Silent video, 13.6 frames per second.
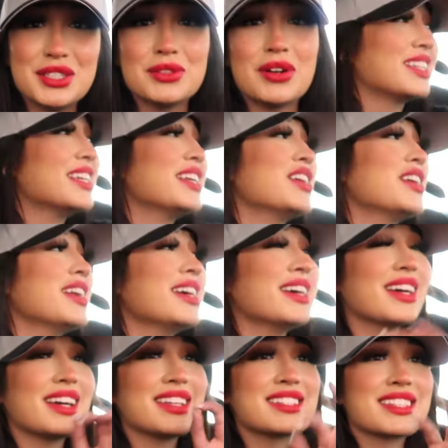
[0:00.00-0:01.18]
do. Literally,
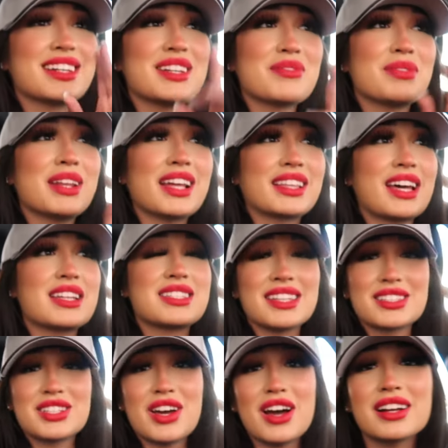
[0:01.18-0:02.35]
it's gonna be like that
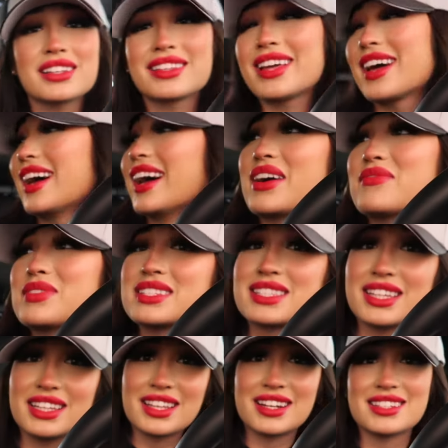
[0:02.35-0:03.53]
TikTok that I've been
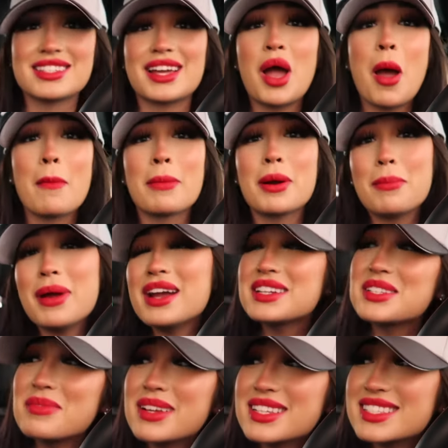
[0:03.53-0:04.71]
seeing that is like, prepare
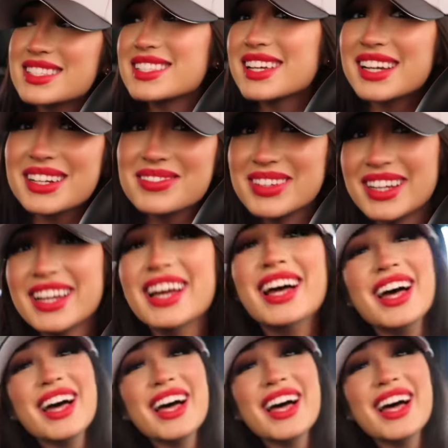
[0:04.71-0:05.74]
to be sick of me.